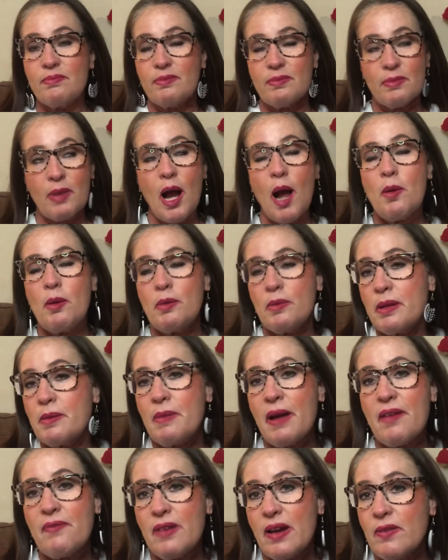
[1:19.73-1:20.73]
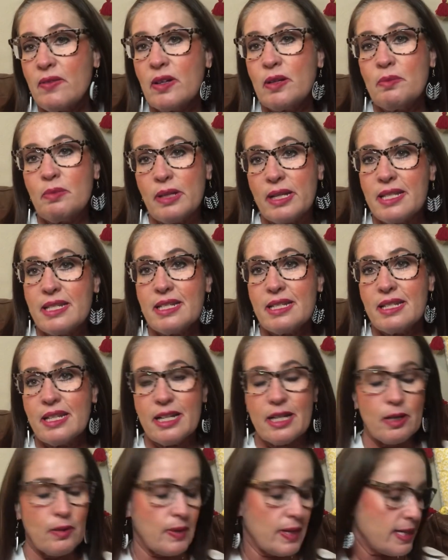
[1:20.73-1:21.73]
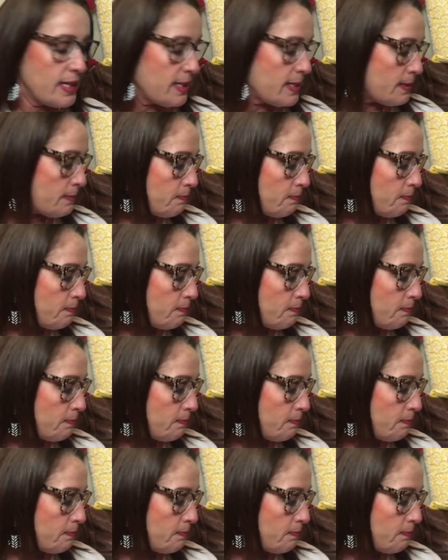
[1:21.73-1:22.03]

probably my favorite place to get earrings.